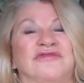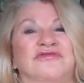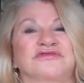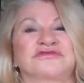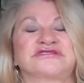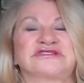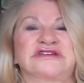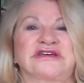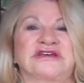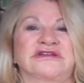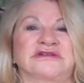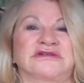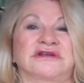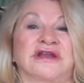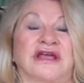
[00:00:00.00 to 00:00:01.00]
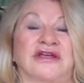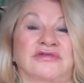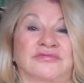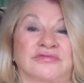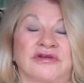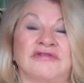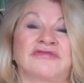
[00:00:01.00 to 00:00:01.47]
If you see it like
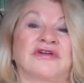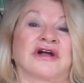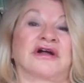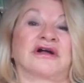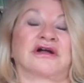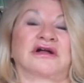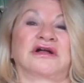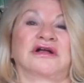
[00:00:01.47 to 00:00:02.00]
a river,